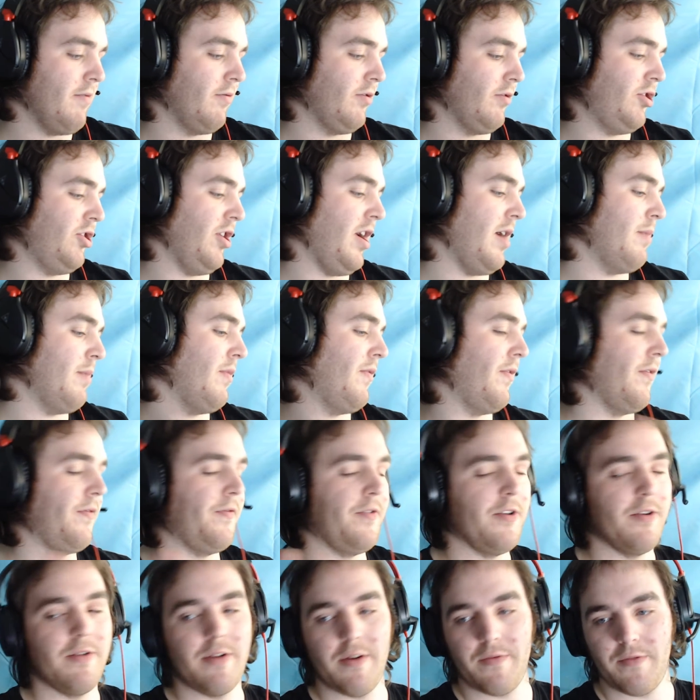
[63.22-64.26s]
show up with a
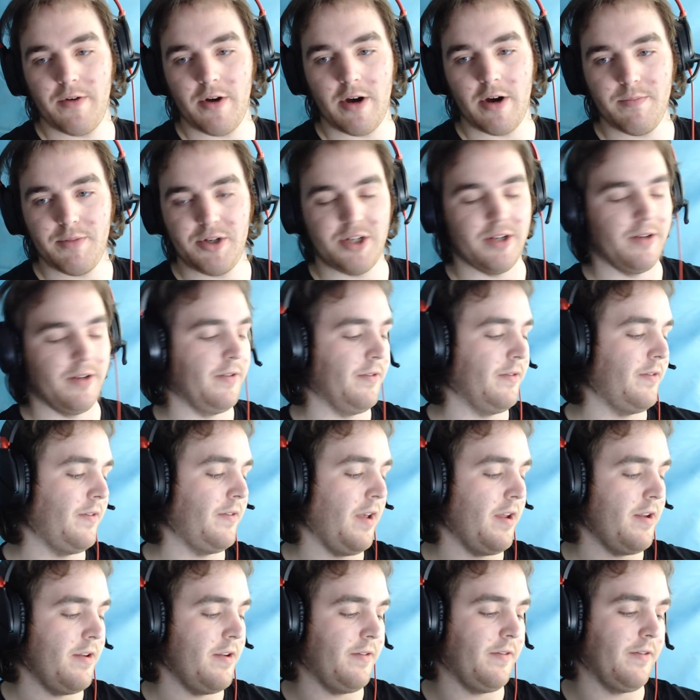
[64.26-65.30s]
few different options,
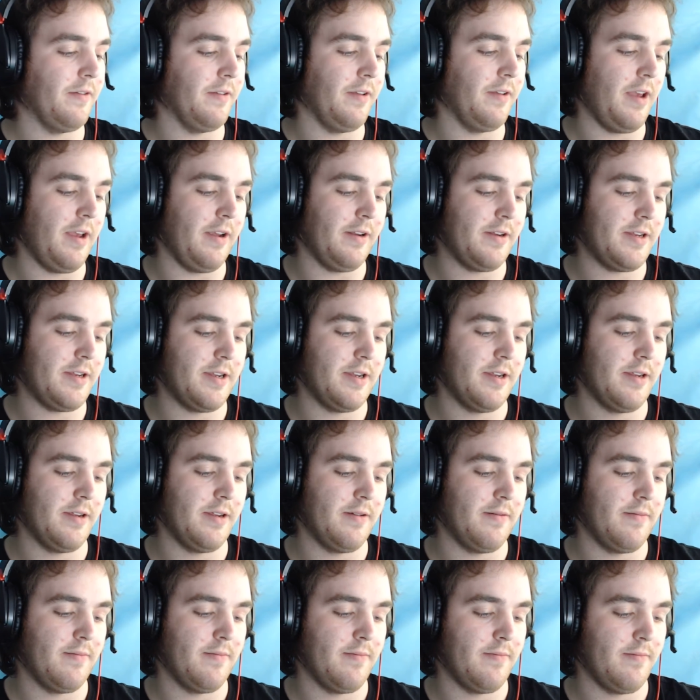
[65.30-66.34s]
and you select,
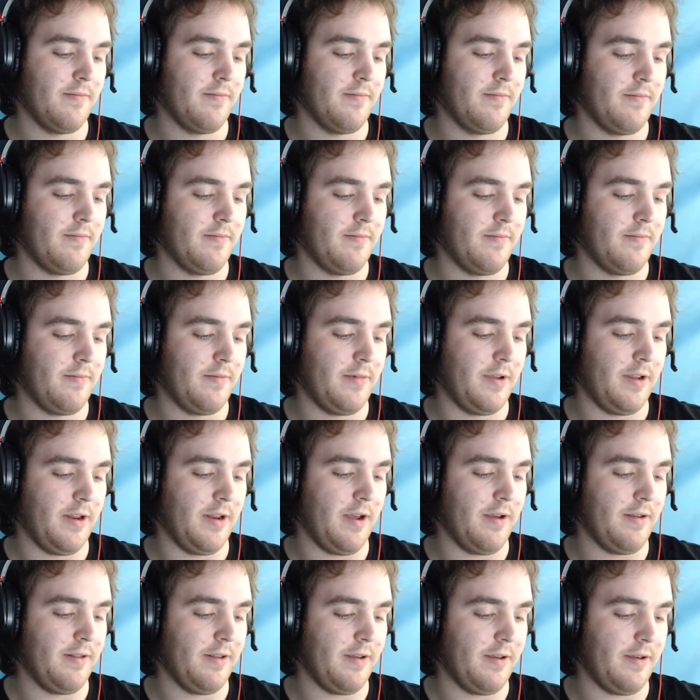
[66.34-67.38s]

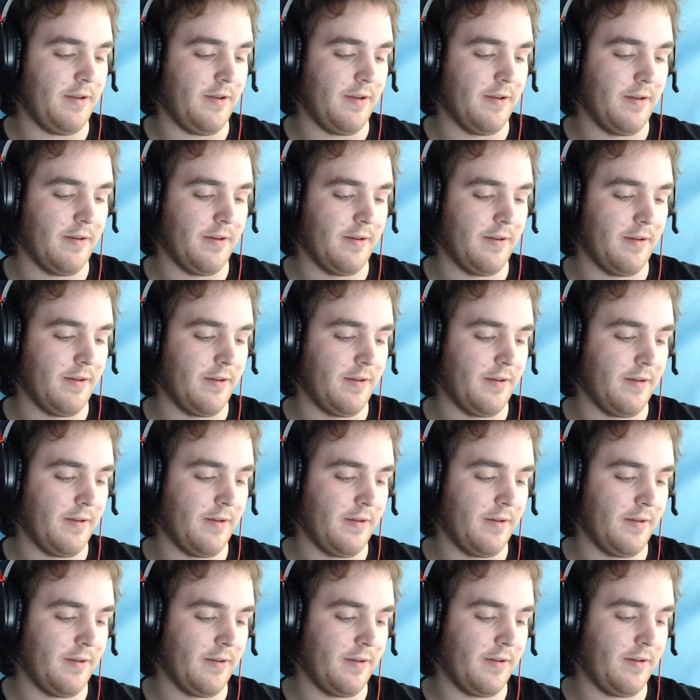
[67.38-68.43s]
the
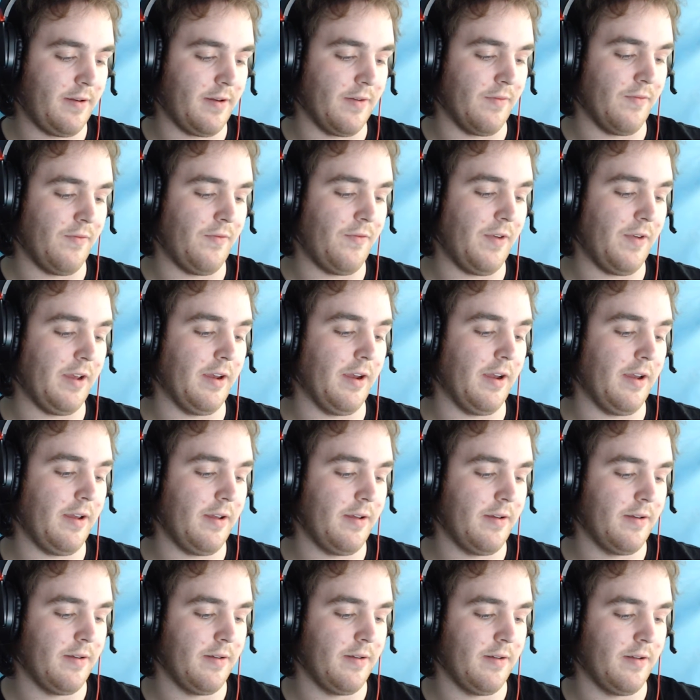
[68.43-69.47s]
configure
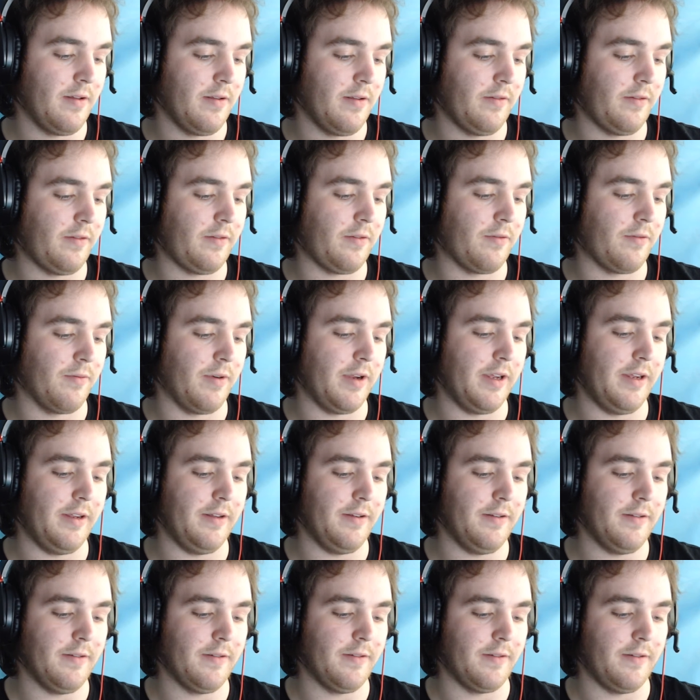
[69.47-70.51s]

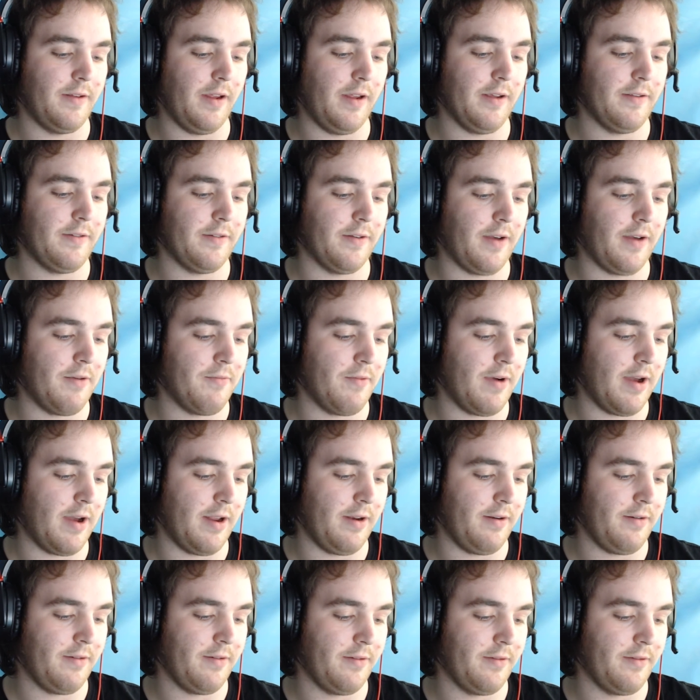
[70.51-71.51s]
screens DSi1